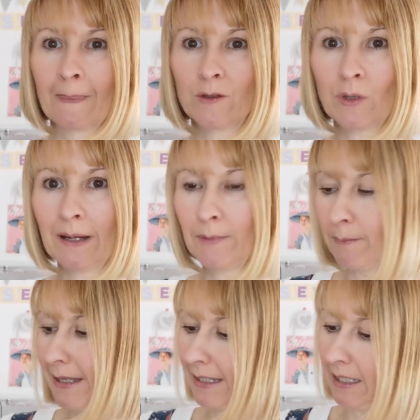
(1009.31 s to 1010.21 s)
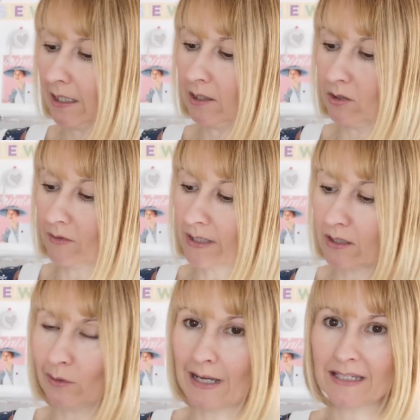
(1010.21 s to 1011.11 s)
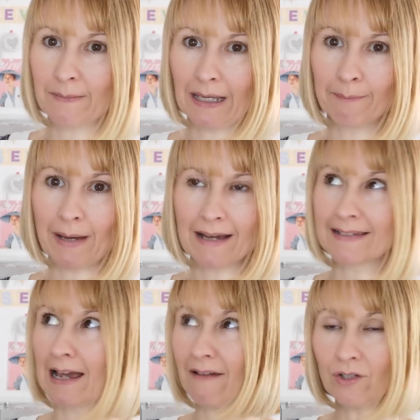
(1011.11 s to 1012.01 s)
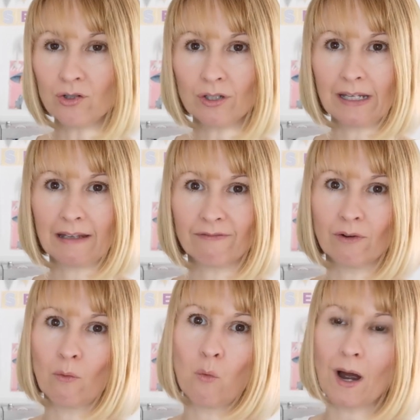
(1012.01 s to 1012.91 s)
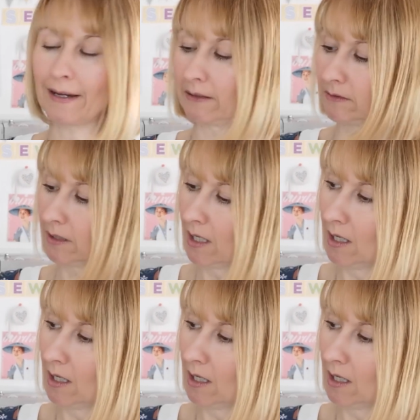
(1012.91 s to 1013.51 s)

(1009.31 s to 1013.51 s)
So when I'm not making clothes, I do like to make bags. I haven't done any for a while.